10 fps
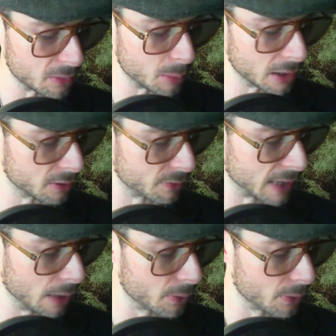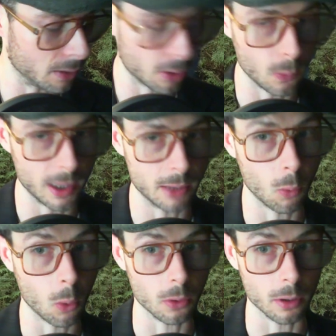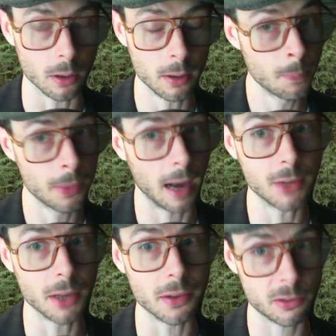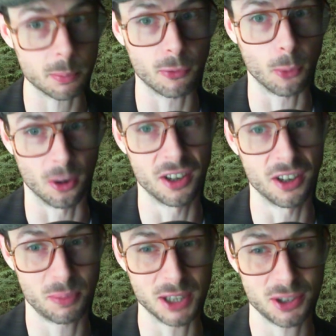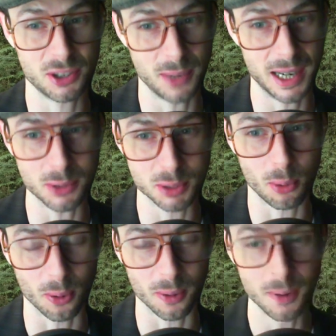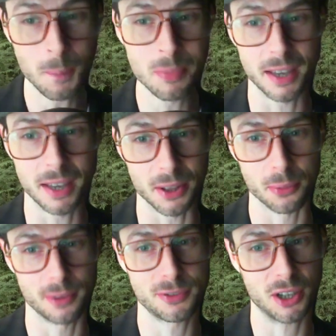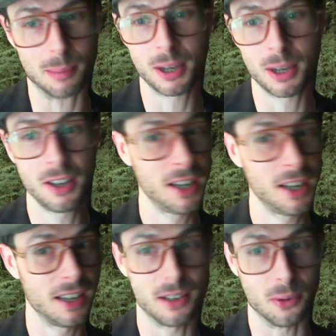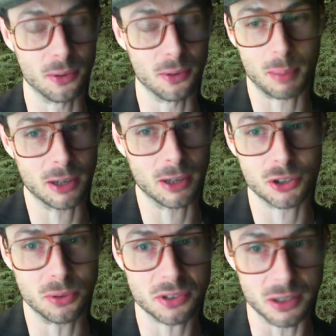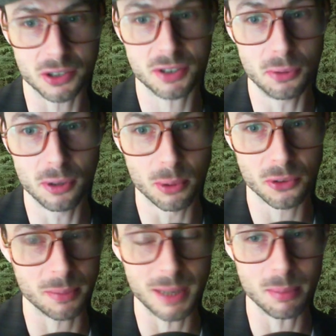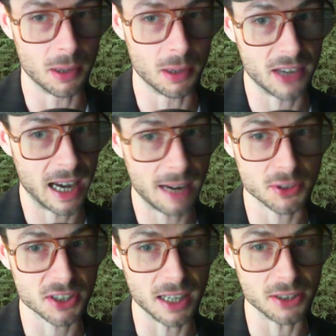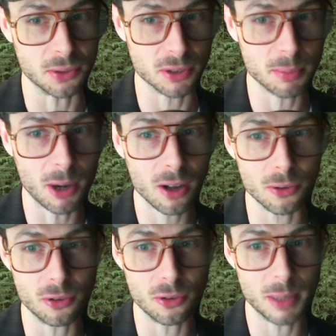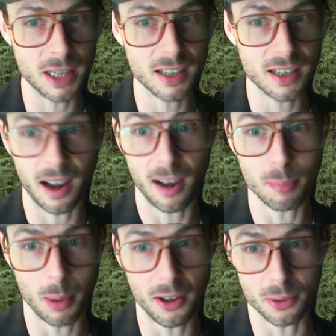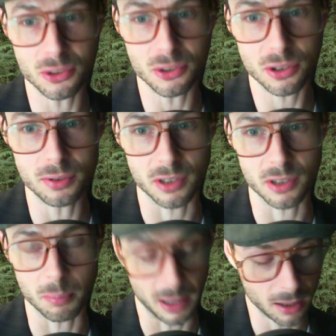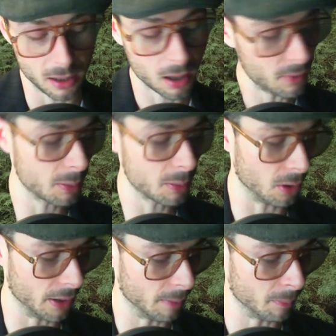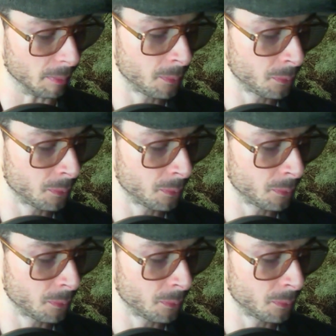because of how they look when worn. I've done this before, especially when I was poor in the thrift shop. You know, there's a pair of shoes that's suitable to me, but it's half a size too small or too big, and I've bought those shoes and been uncomfortable in them.